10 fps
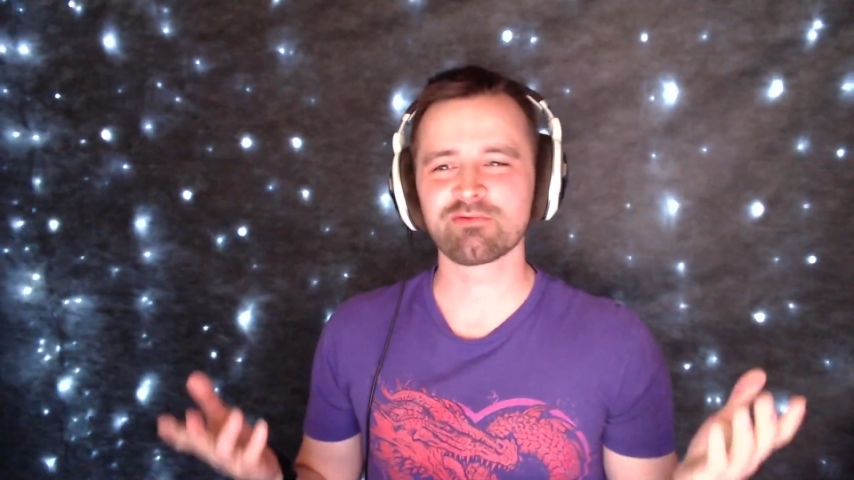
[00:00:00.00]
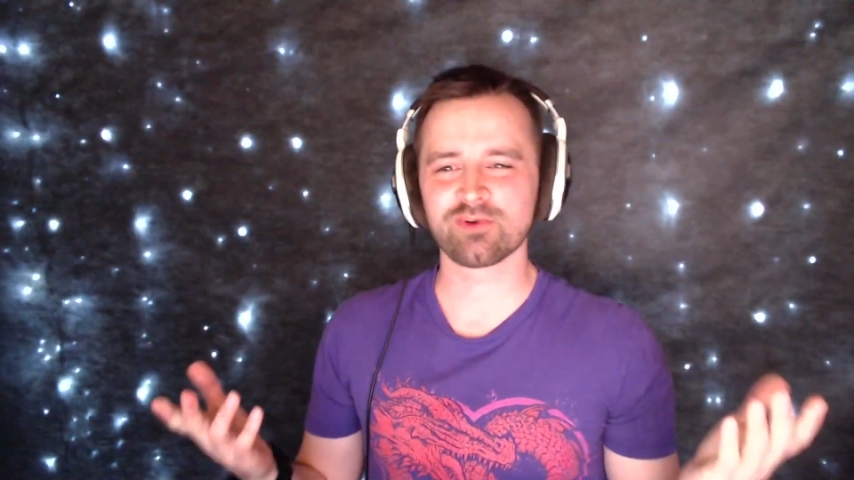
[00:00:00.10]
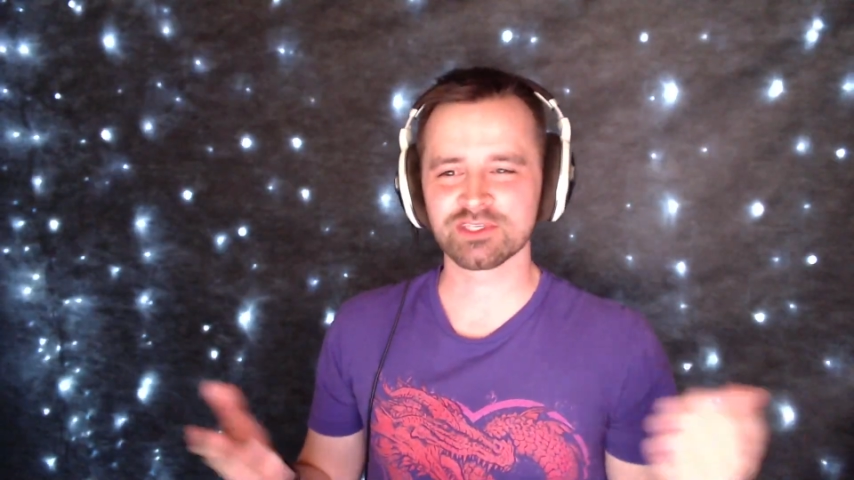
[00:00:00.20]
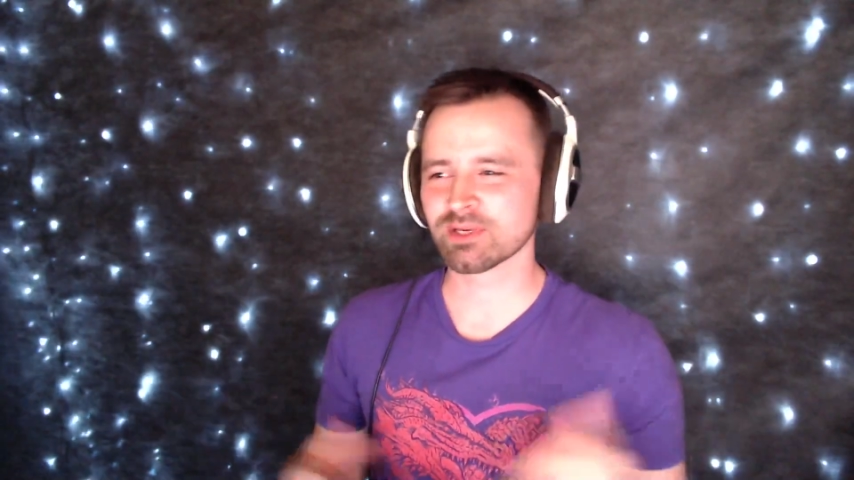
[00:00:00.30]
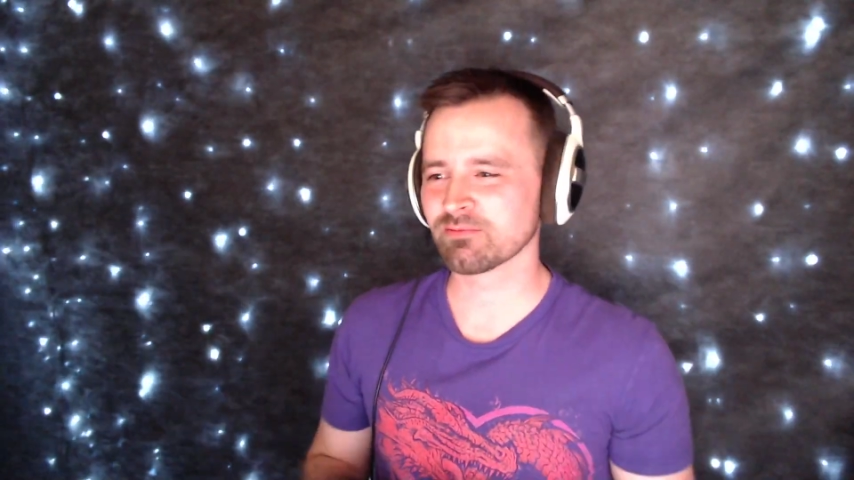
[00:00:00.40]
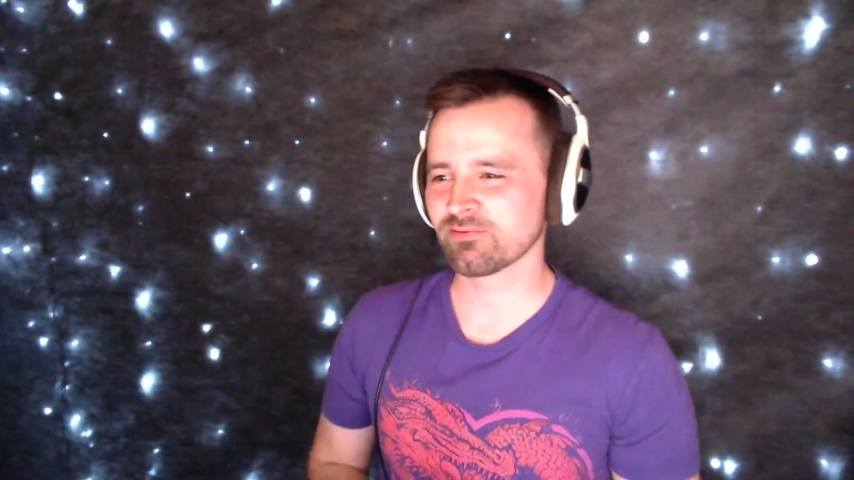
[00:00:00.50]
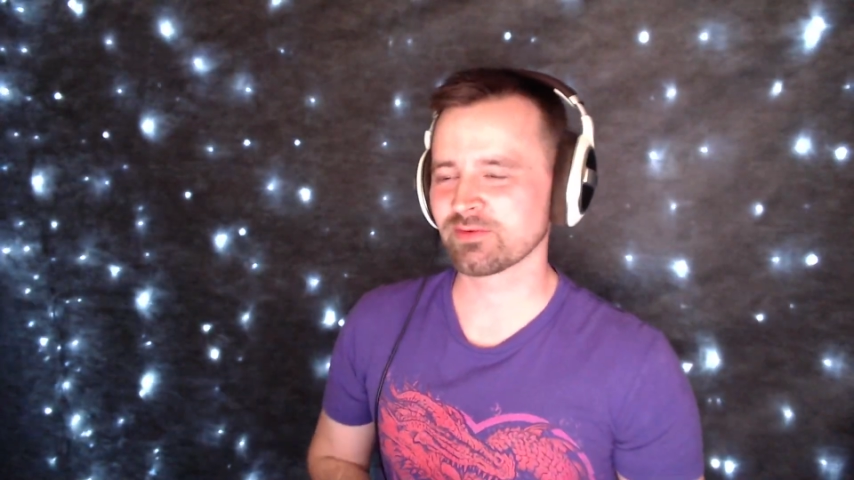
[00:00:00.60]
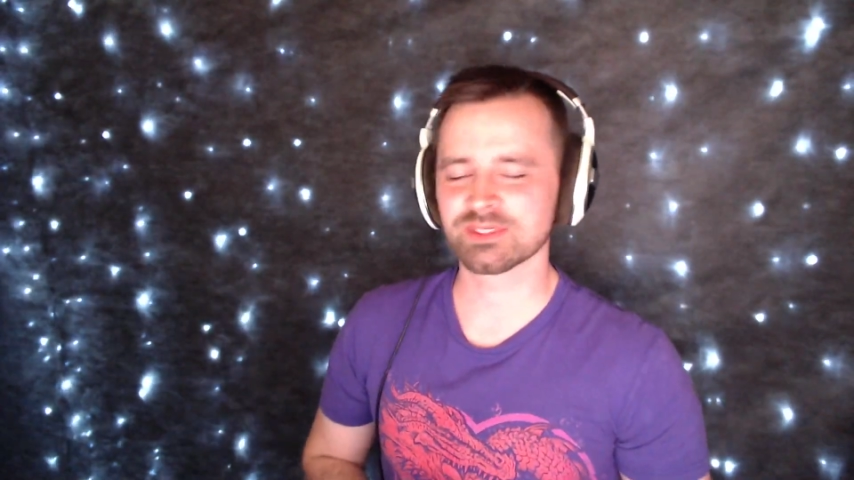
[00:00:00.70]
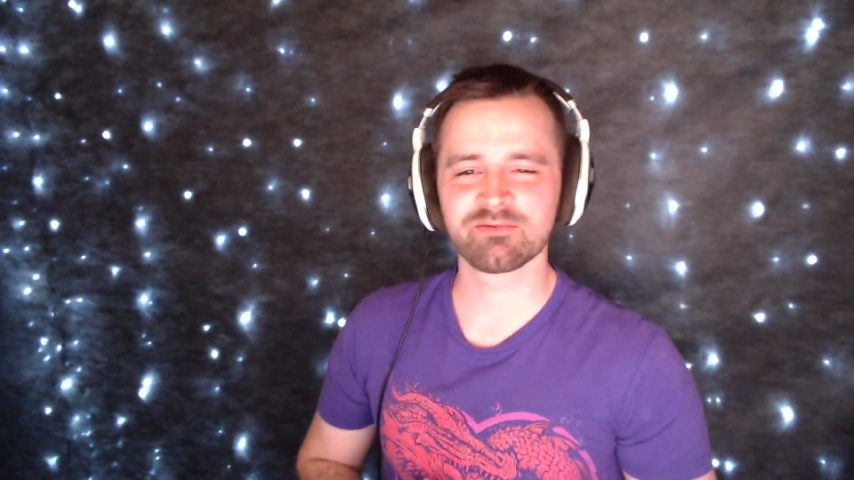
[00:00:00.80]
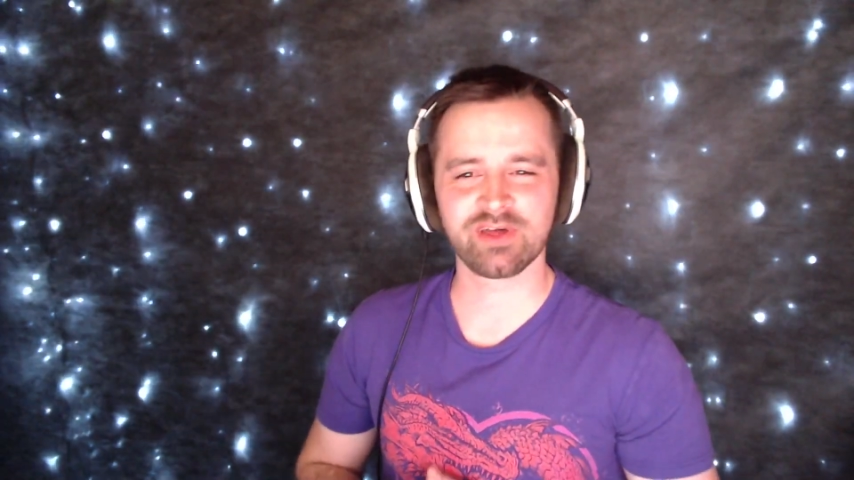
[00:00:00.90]
for some
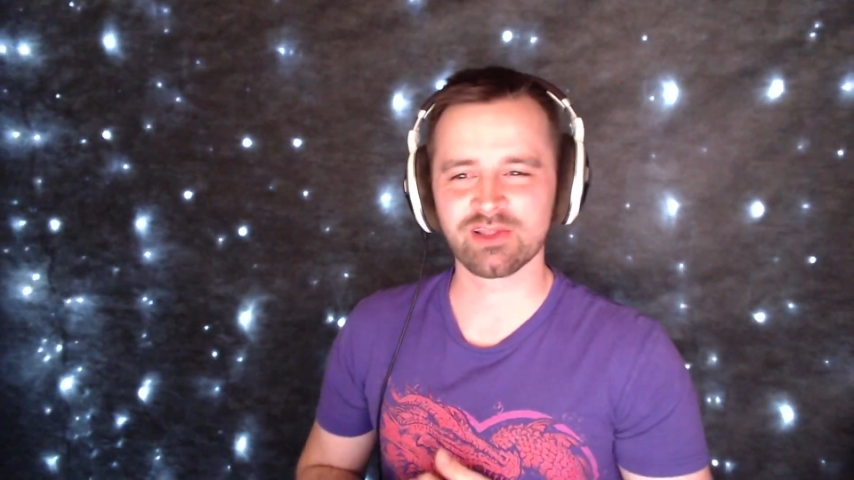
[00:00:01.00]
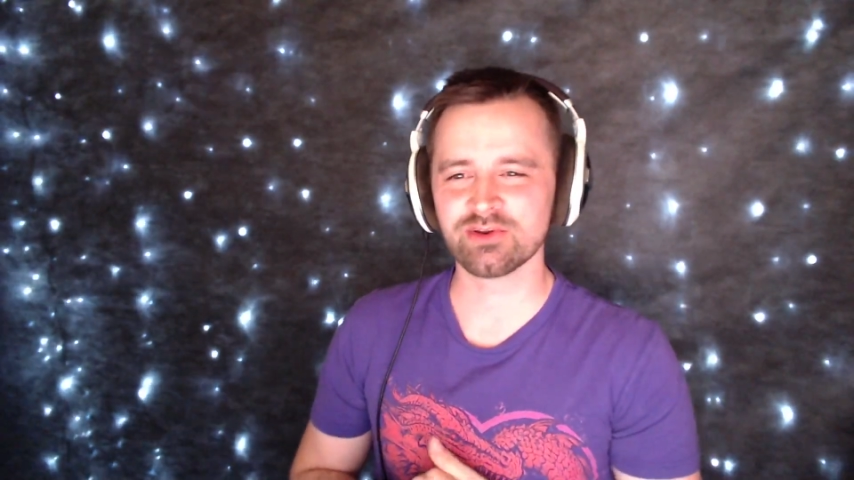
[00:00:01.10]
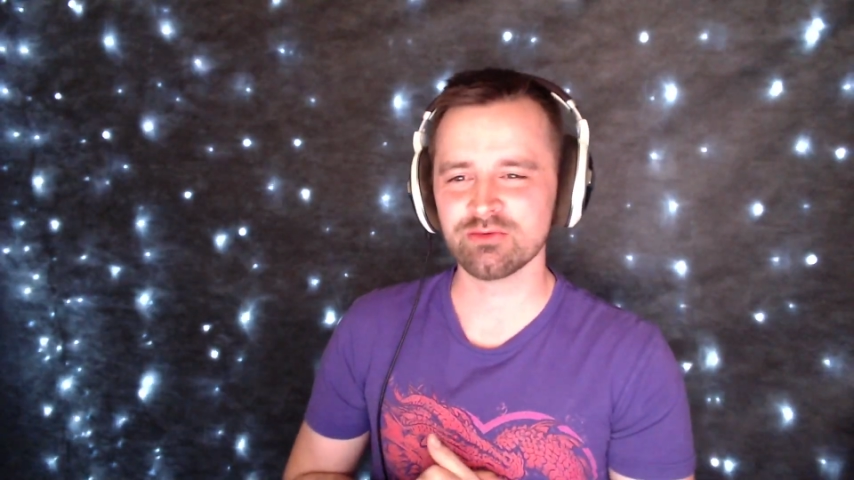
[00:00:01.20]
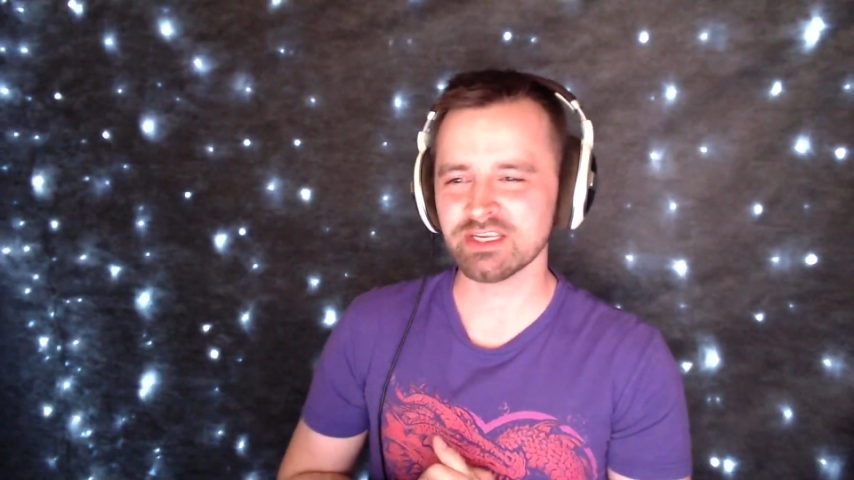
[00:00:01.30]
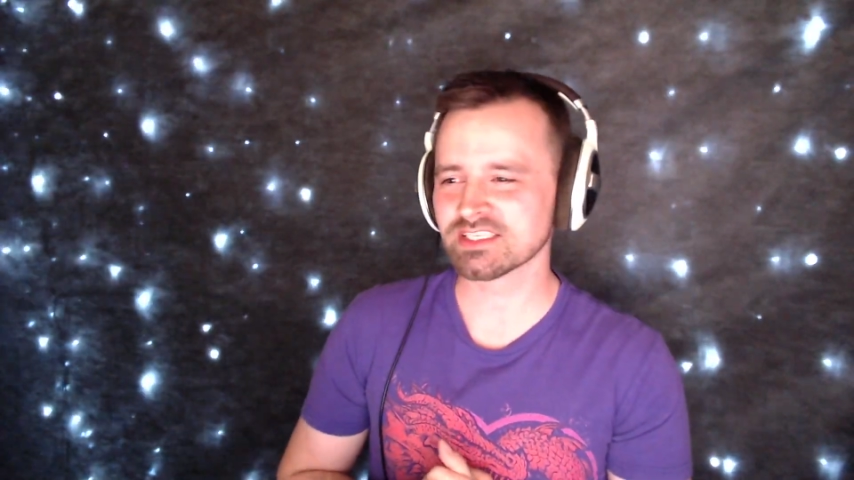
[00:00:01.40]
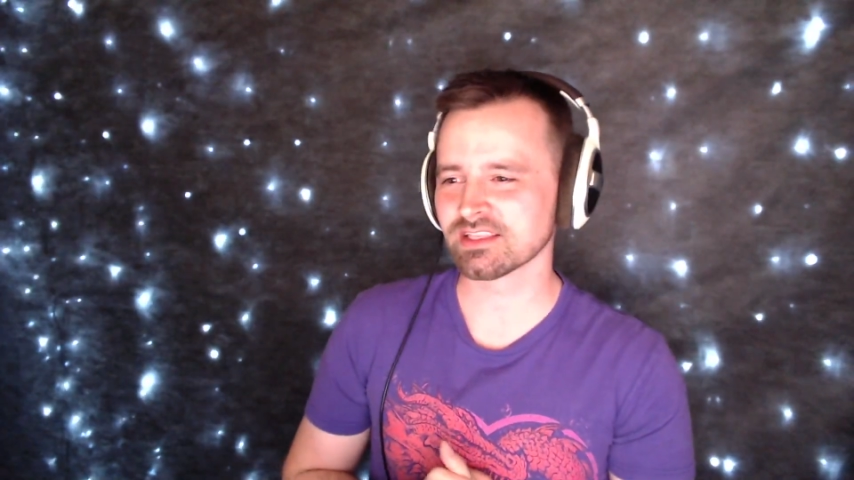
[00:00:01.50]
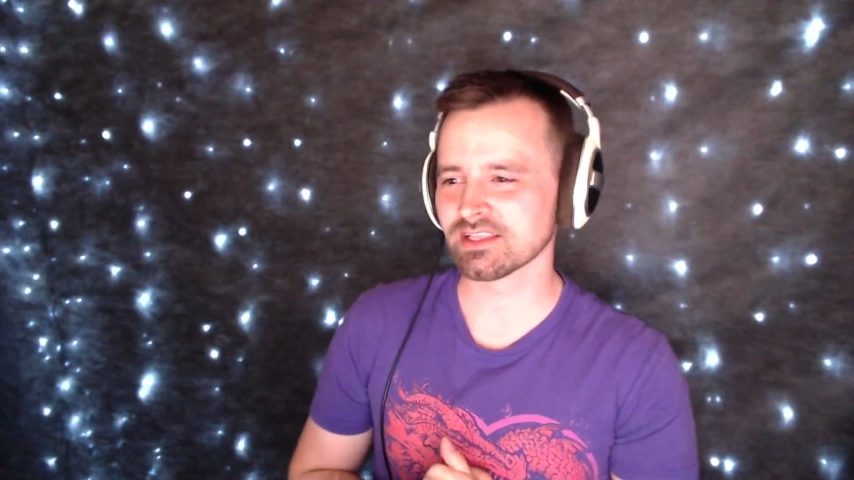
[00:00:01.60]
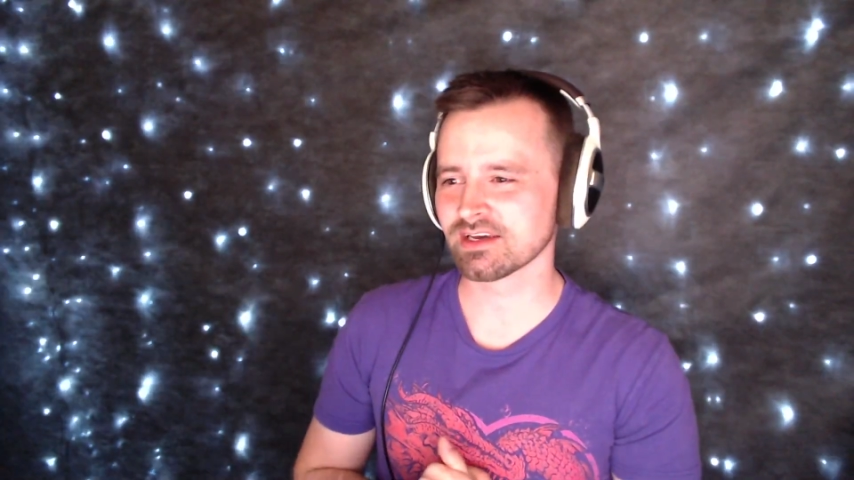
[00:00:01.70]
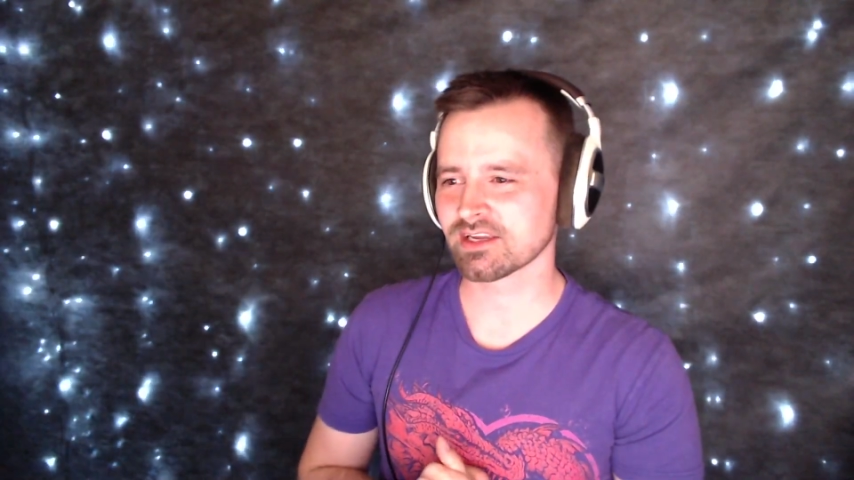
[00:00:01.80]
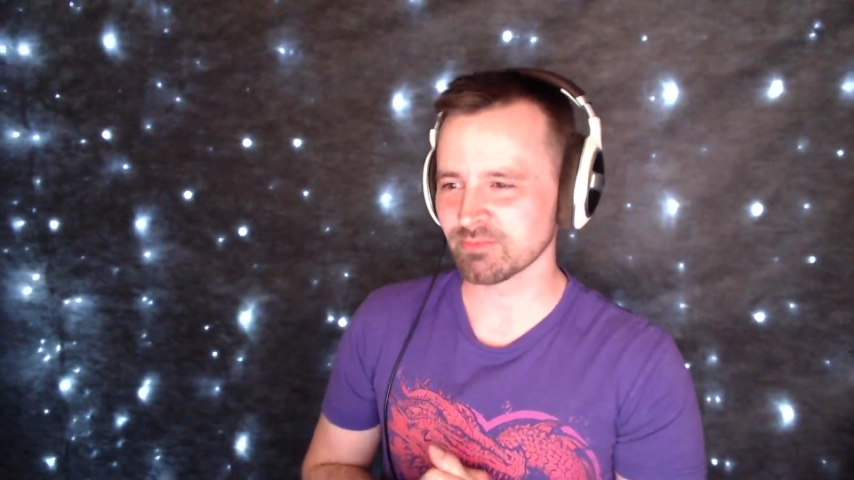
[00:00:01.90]
fellow newbies in
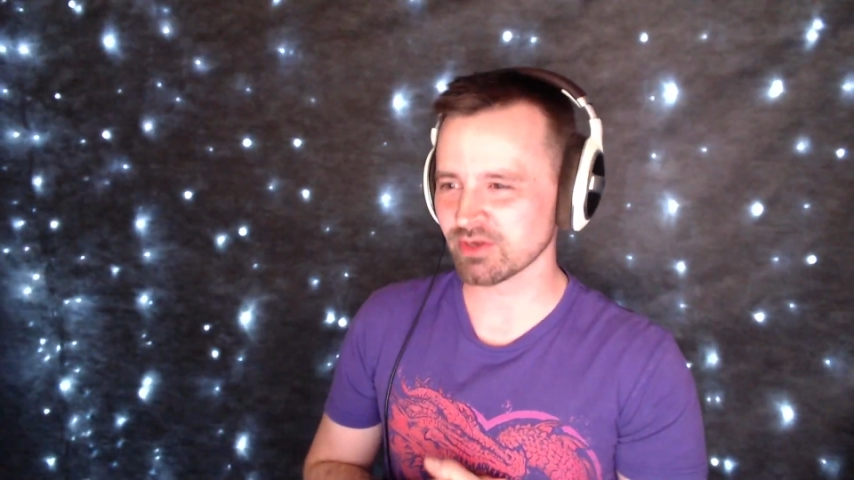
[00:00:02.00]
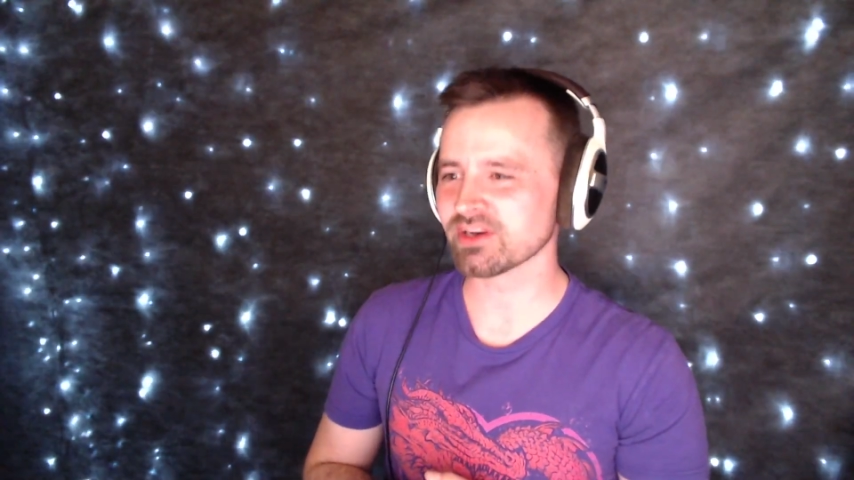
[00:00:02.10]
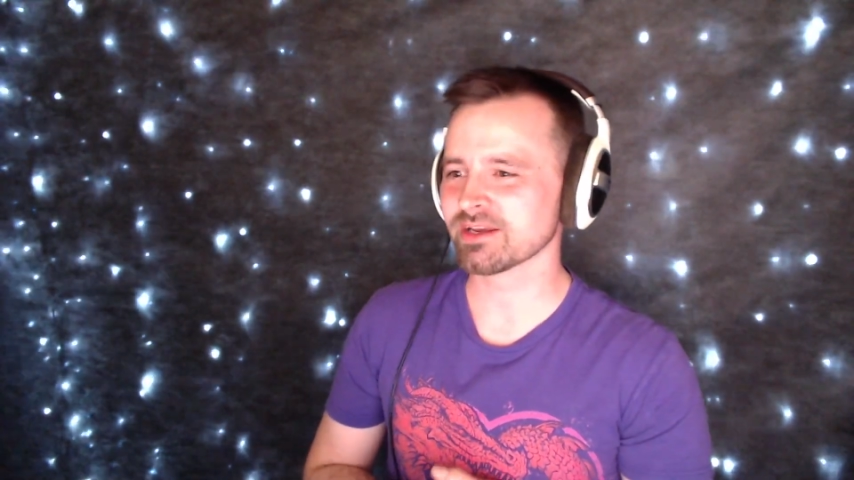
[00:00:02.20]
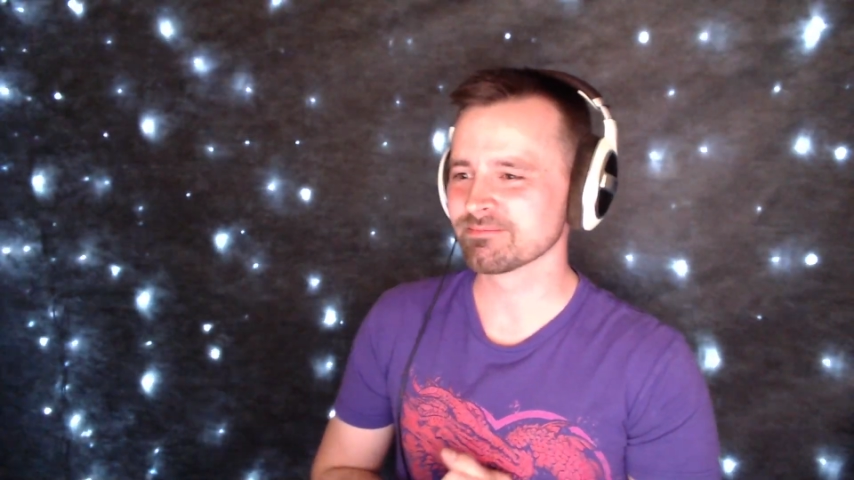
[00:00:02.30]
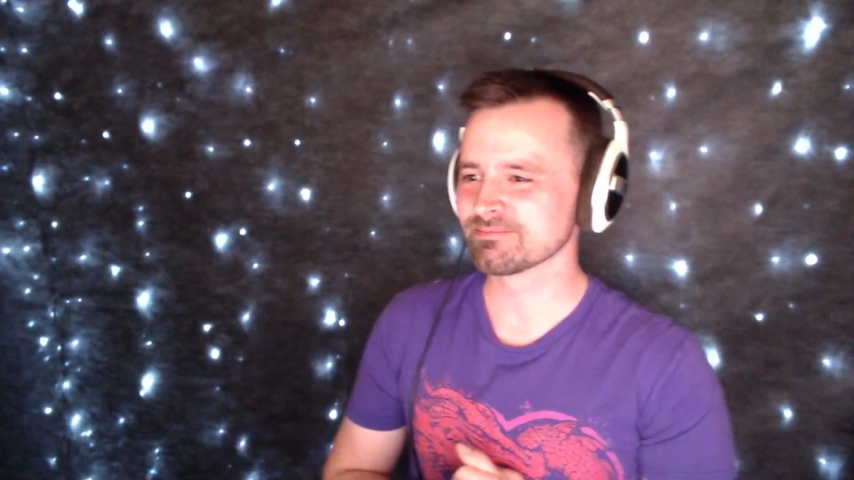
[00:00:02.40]
the community.